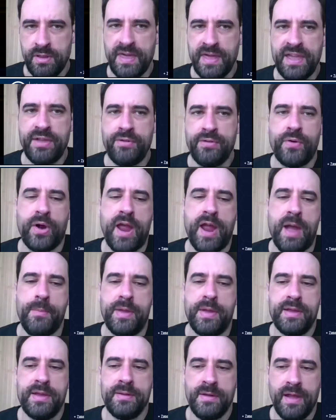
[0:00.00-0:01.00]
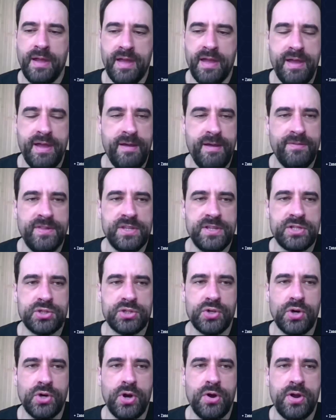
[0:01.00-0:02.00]
Thank you for coming. This
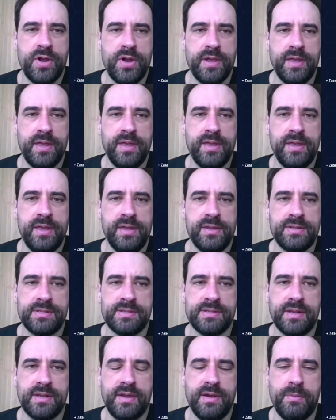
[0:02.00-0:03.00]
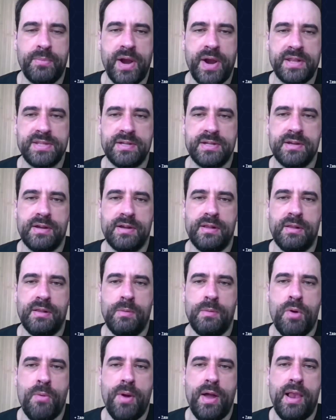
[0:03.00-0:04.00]
talk is
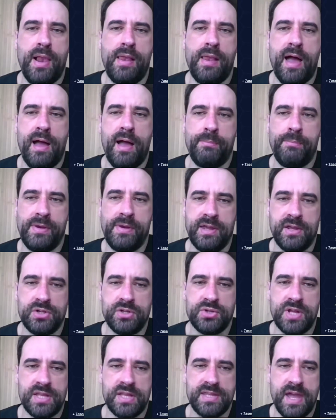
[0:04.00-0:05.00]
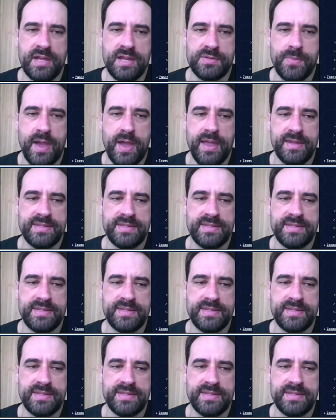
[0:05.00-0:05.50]
practical mobile application attacks by